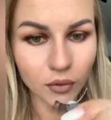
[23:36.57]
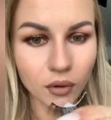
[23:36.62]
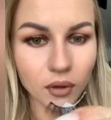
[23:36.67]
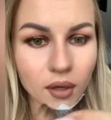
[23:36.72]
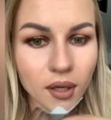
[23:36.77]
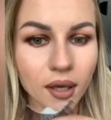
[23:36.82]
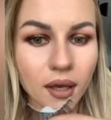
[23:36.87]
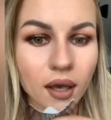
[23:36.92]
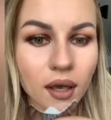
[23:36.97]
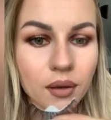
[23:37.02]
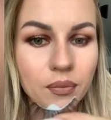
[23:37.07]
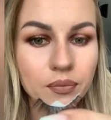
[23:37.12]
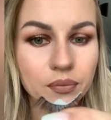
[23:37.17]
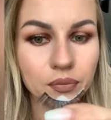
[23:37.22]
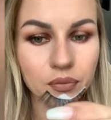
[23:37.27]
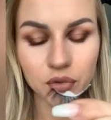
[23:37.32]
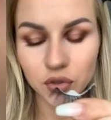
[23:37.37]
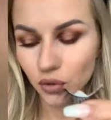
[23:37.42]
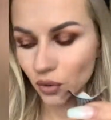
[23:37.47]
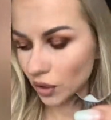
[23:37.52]
Okay,
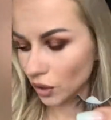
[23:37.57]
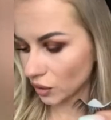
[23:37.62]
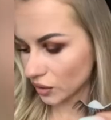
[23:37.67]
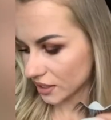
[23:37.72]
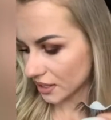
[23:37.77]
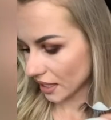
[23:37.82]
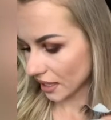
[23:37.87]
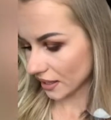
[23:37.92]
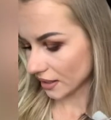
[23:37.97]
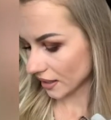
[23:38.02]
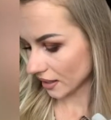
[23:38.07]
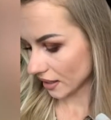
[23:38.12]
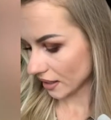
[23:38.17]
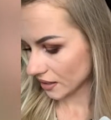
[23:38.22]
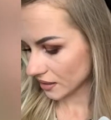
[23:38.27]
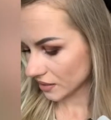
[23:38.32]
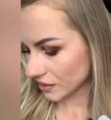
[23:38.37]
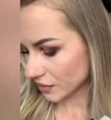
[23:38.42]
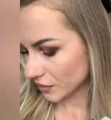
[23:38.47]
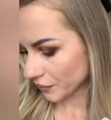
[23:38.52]
so it looks like
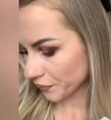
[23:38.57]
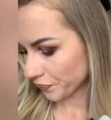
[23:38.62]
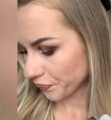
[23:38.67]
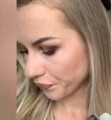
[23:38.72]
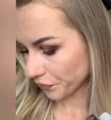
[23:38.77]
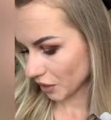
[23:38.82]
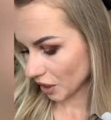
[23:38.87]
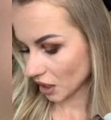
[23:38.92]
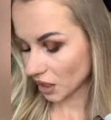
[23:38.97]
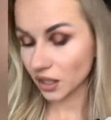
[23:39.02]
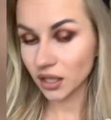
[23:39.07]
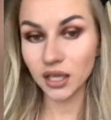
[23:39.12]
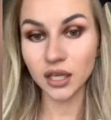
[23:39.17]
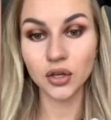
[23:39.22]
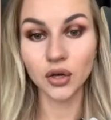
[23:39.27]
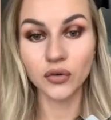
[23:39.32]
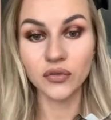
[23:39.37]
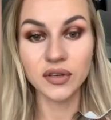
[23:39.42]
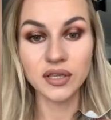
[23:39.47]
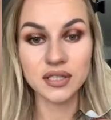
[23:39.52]
this.
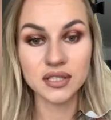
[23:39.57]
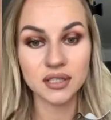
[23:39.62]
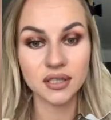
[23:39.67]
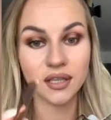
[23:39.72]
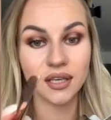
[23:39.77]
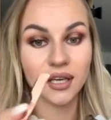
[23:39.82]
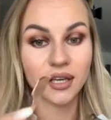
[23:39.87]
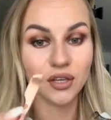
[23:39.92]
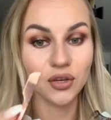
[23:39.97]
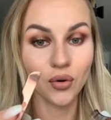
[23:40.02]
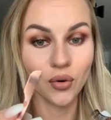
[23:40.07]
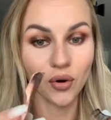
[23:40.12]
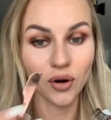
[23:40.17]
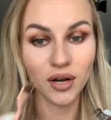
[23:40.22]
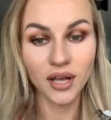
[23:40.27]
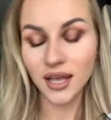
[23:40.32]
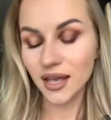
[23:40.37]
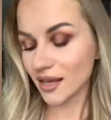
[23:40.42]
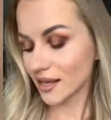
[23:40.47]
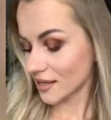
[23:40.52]
Clean obviously your
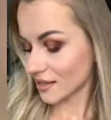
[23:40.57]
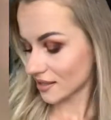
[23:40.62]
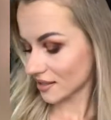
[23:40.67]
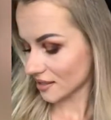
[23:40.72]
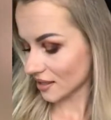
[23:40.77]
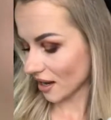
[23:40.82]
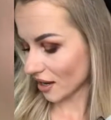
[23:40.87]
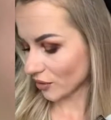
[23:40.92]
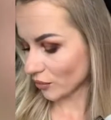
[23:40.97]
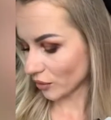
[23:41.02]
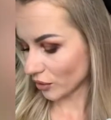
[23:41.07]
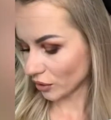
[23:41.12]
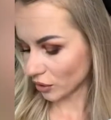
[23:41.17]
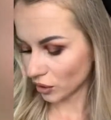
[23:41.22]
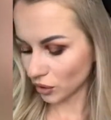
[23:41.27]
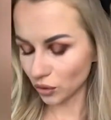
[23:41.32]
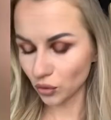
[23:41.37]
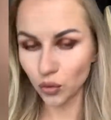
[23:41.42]
side where the glue